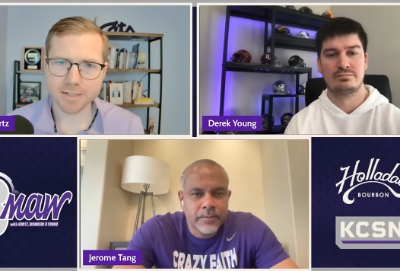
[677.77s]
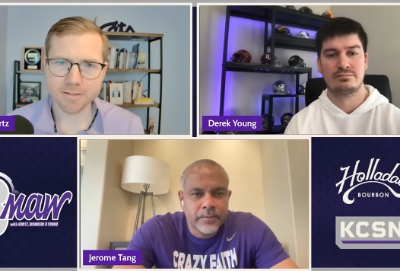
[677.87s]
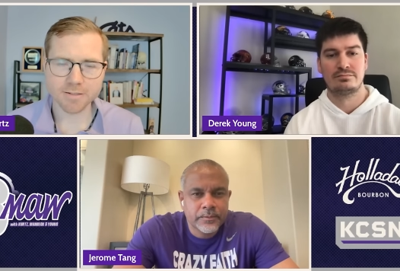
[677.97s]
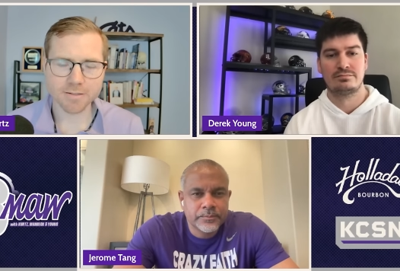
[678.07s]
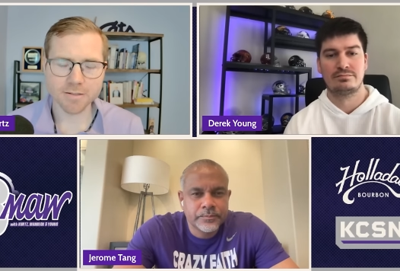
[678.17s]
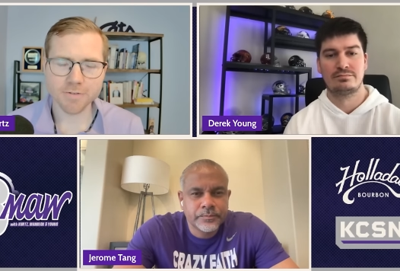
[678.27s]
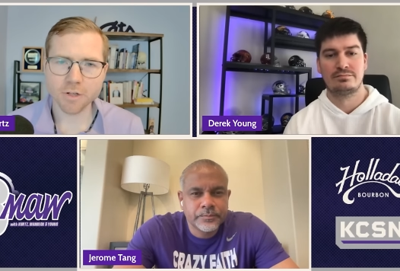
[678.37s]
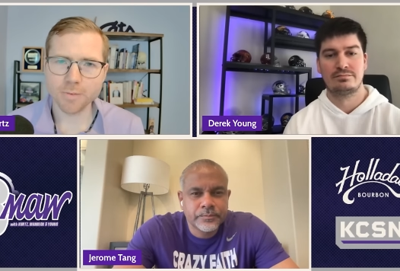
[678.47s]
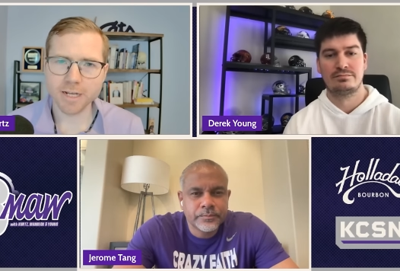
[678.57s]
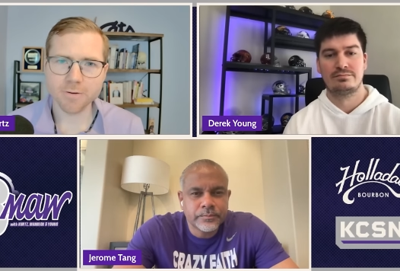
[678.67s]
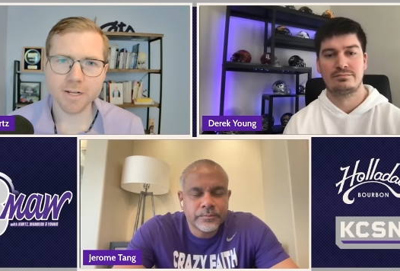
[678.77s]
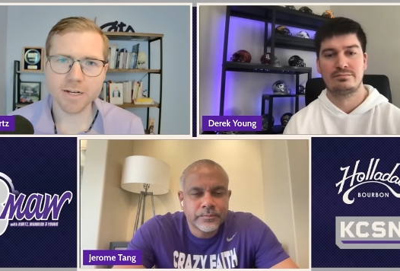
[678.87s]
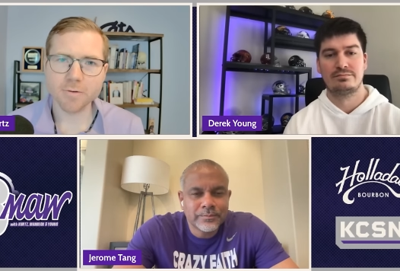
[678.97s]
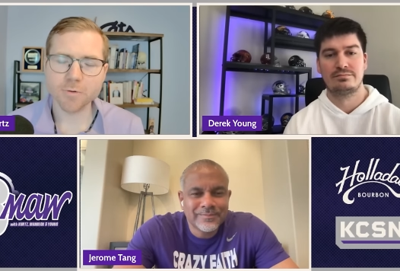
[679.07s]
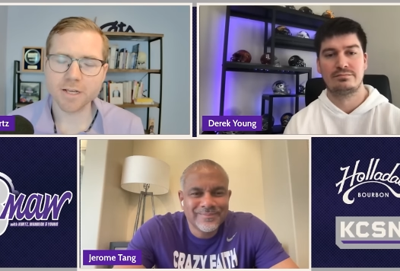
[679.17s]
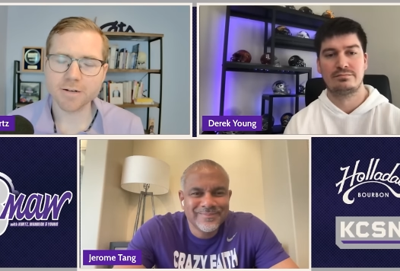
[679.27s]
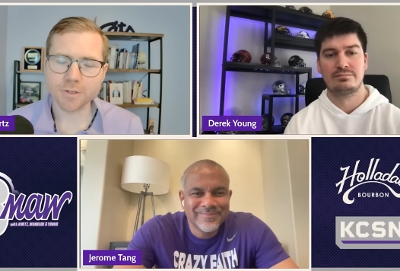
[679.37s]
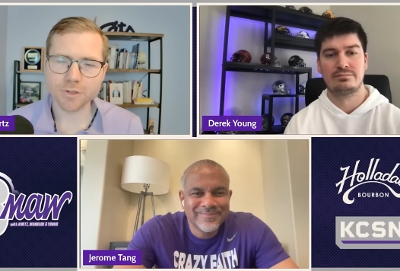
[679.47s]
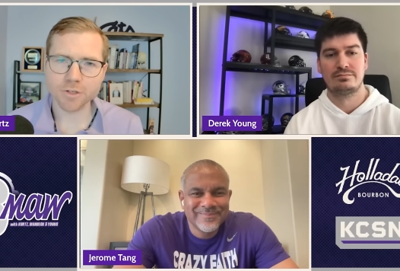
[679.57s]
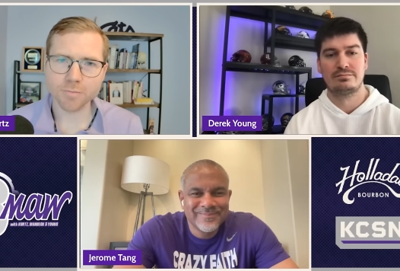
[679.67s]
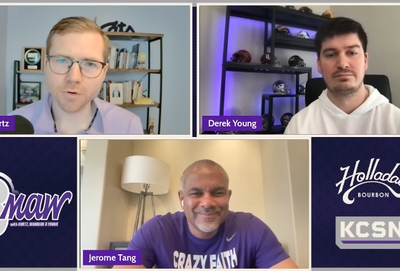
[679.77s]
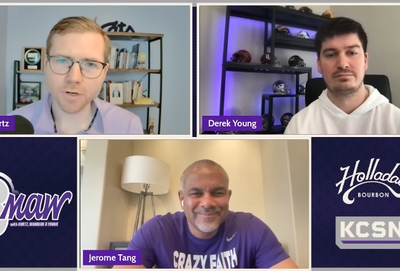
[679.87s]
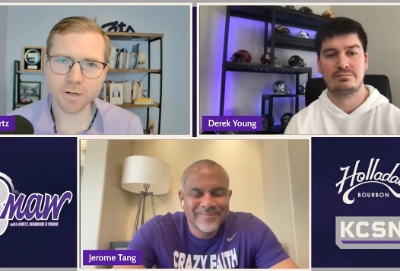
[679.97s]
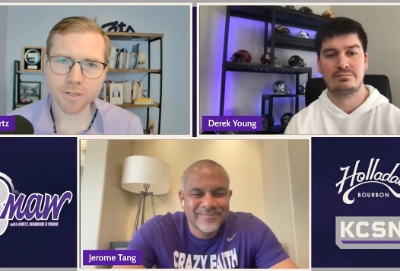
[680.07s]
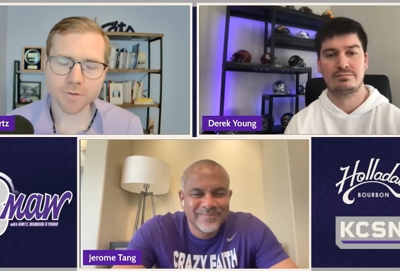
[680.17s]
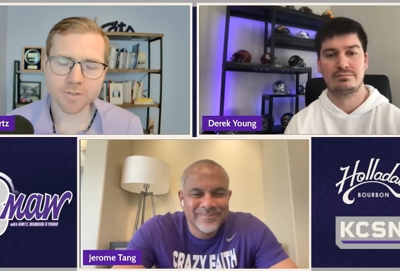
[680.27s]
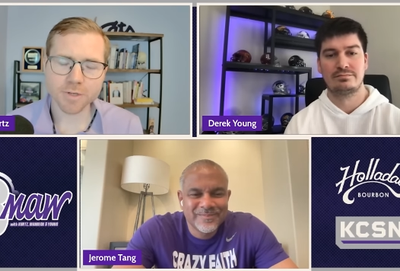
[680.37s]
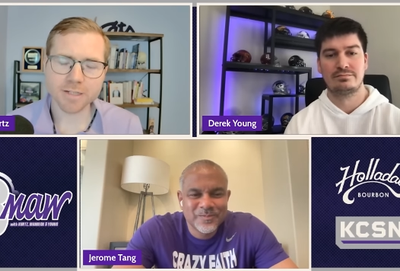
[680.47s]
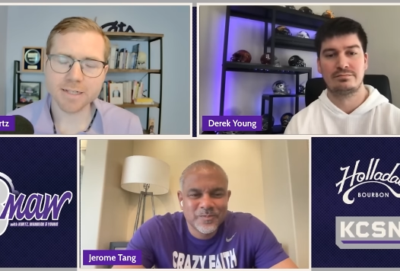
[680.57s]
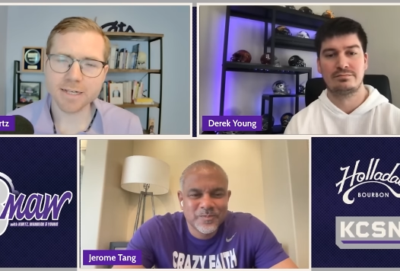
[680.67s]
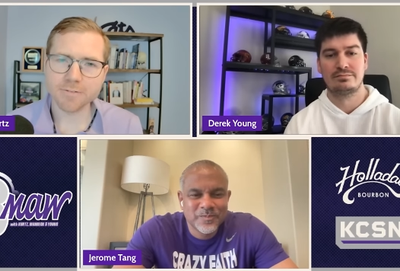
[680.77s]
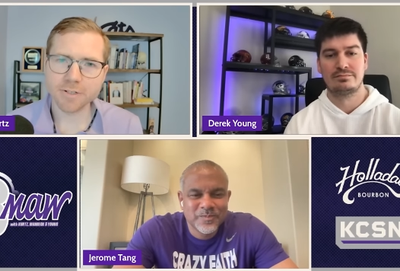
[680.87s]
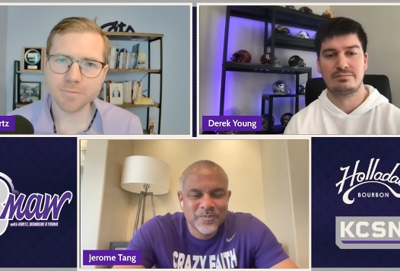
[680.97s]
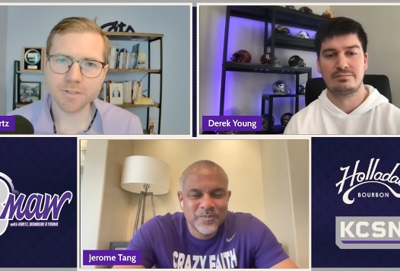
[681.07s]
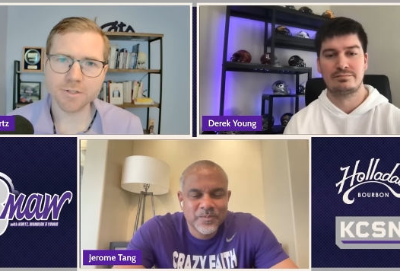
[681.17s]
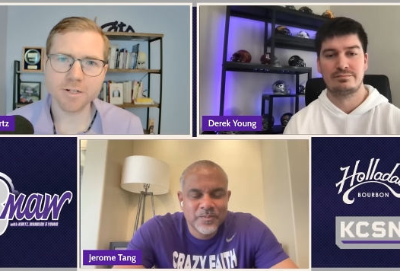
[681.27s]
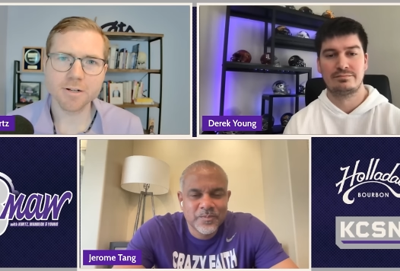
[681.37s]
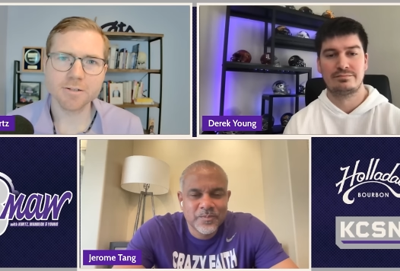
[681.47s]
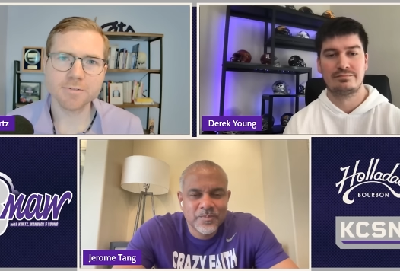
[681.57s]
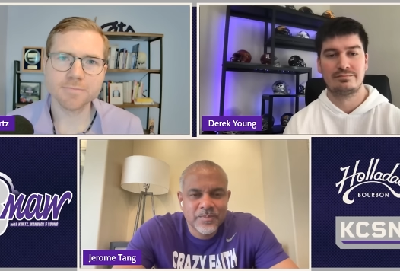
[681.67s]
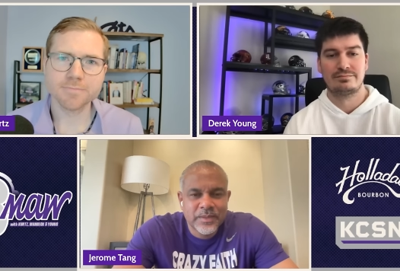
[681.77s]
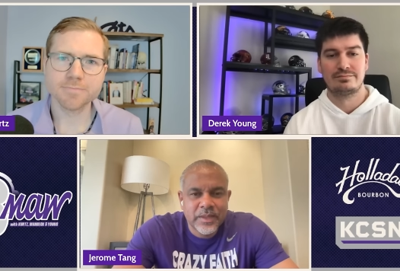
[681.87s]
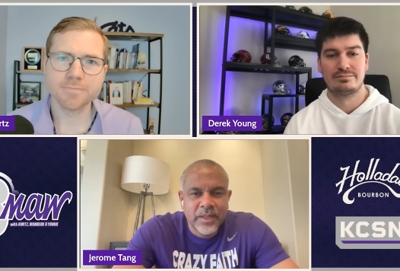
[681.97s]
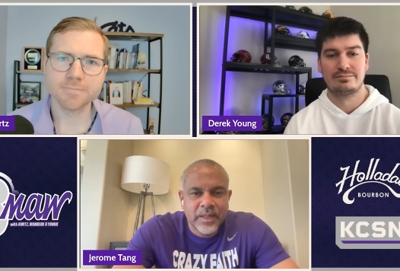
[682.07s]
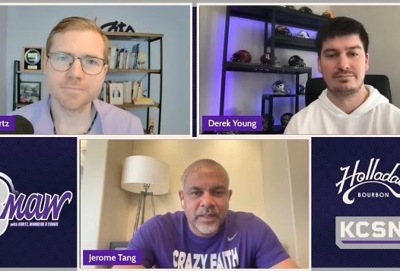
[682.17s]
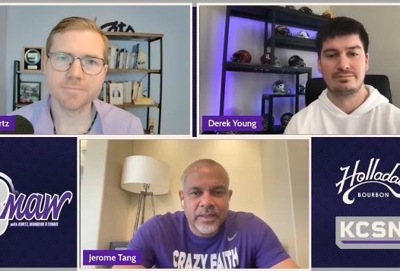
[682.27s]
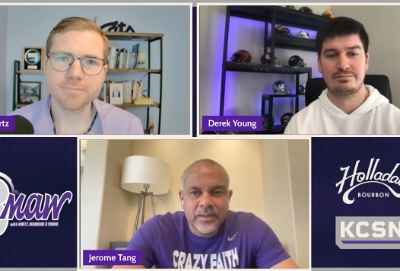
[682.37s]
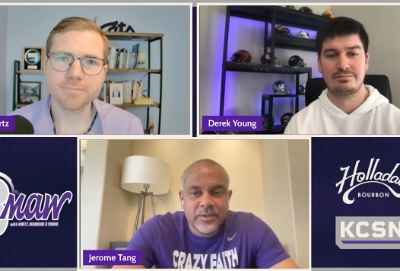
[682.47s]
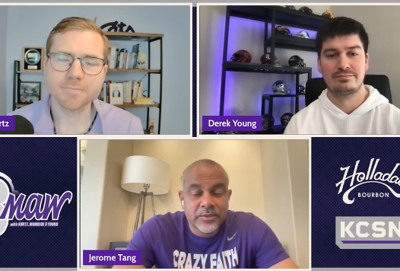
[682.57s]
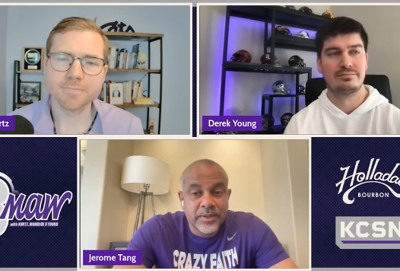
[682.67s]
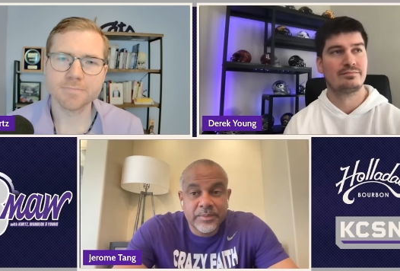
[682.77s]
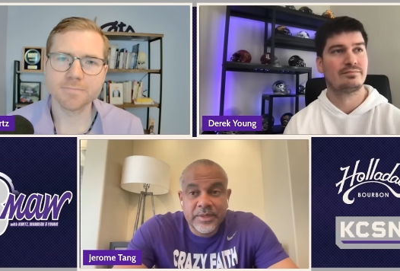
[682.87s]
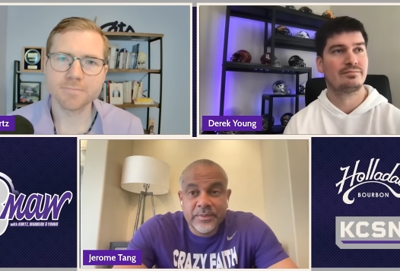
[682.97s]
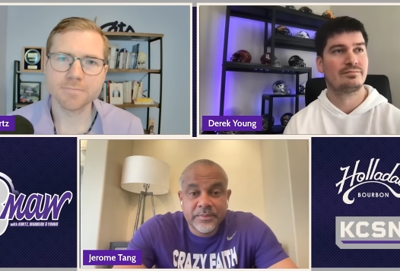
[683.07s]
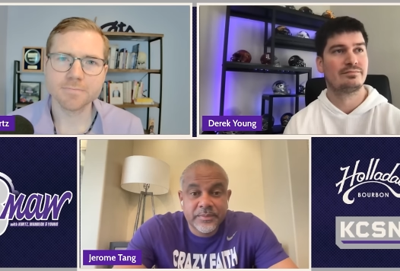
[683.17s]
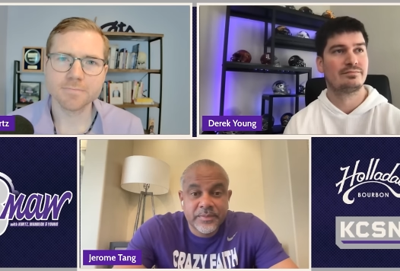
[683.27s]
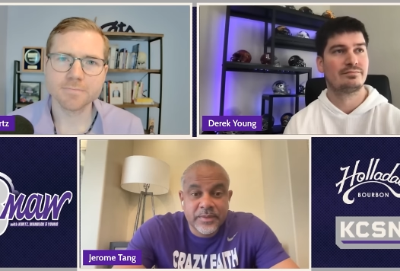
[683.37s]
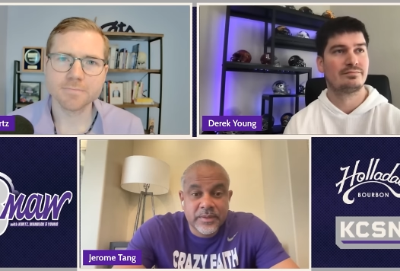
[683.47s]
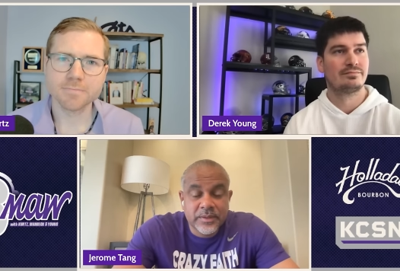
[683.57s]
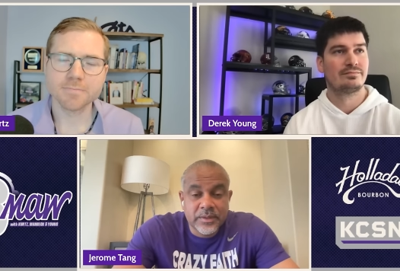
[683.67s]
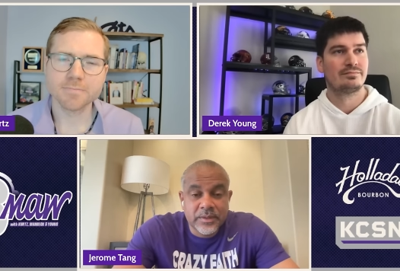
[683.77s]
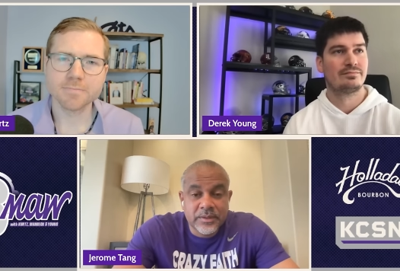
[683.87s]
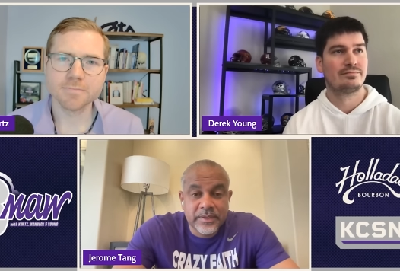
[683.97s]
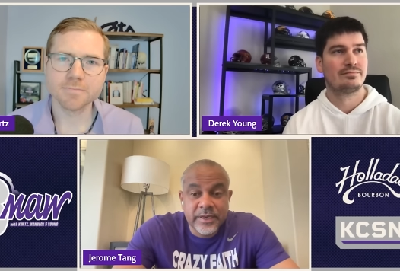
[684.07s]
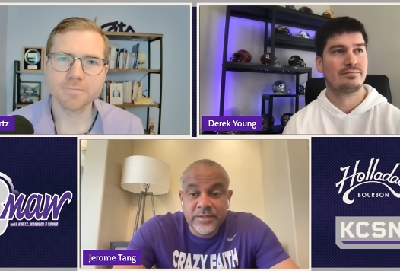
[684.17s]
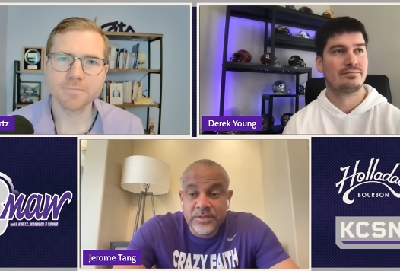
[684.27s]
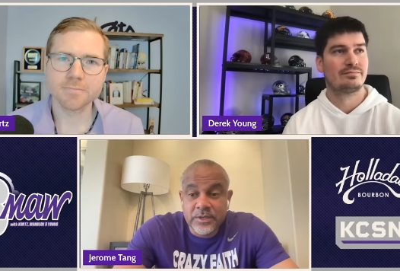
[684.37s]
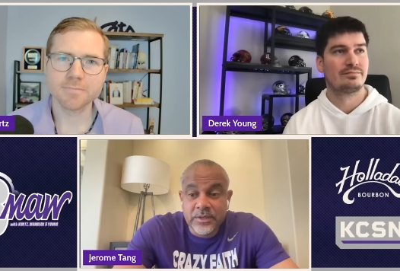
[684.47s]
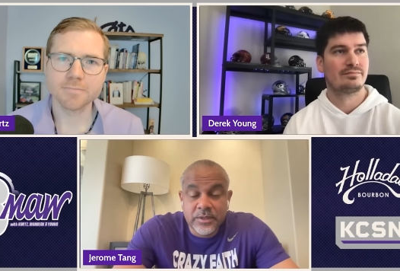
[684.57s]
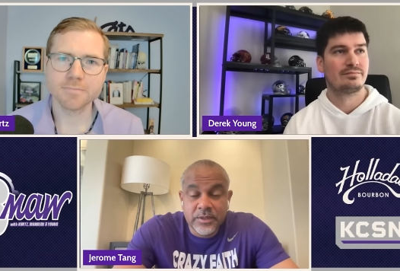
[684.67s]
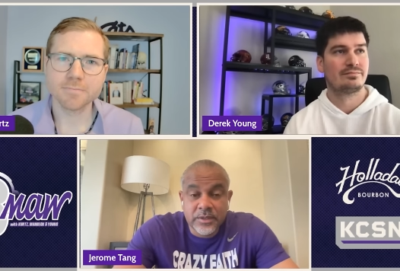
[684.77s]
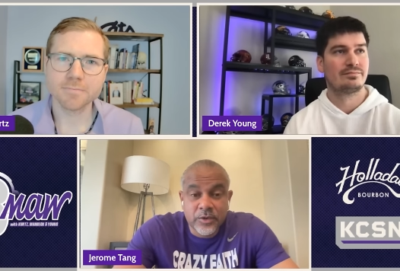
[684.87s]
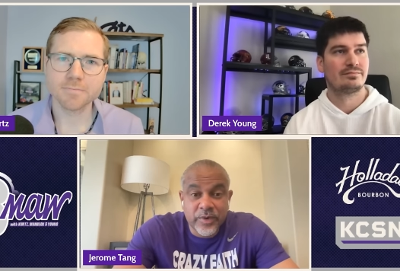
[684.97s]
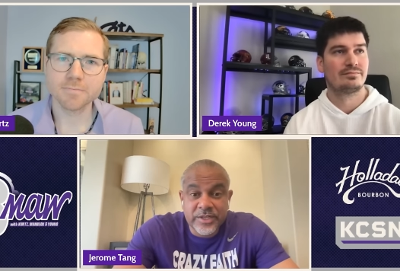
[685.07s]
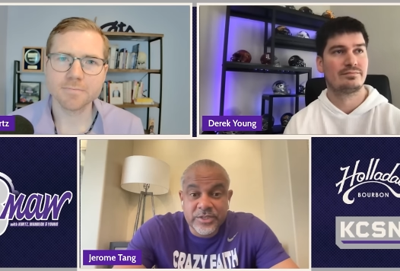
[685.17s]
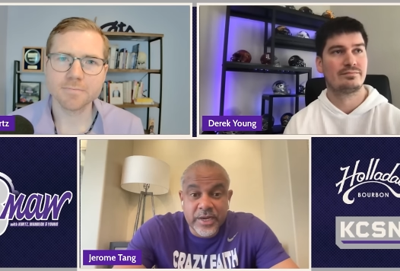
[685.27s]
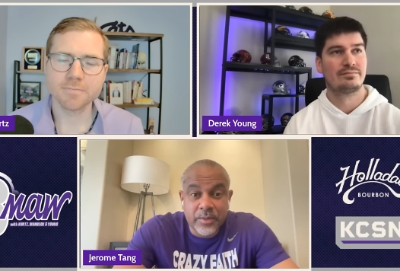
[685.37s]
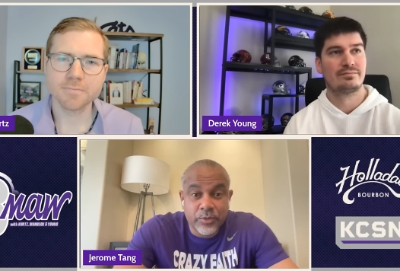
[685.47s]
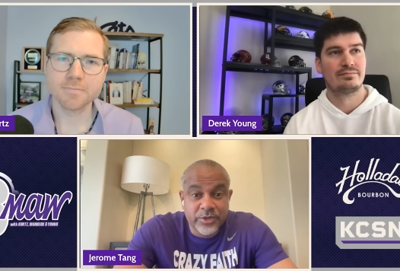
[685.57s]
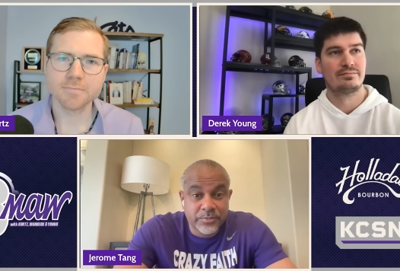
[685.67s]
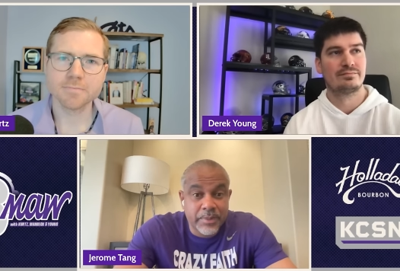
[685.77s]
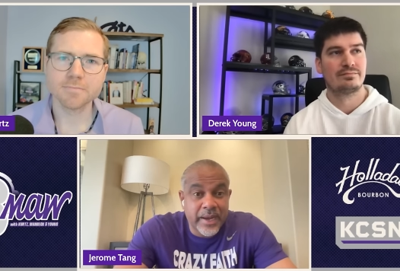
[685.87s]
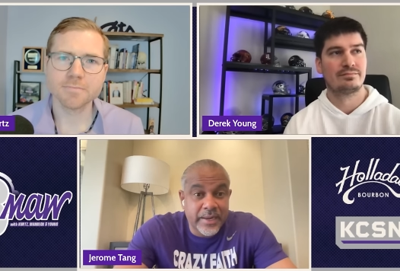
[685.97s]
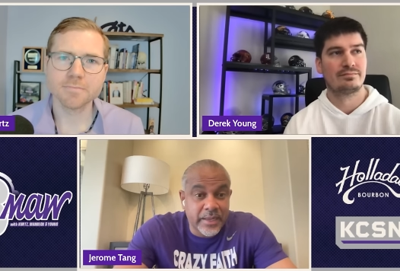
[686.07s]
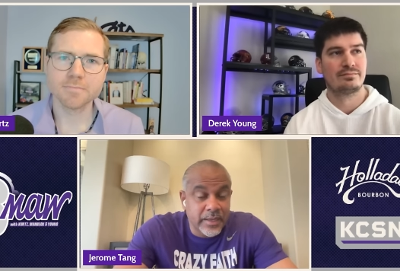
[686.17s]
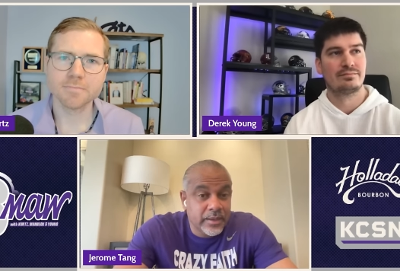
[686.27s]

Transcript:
Speaker 1: his development at right now, and what kind of a jumper are you expecting out of him this year?
Speaker 2: Yeah, yeah I mean, uh, Dai Dai's done a great job with his body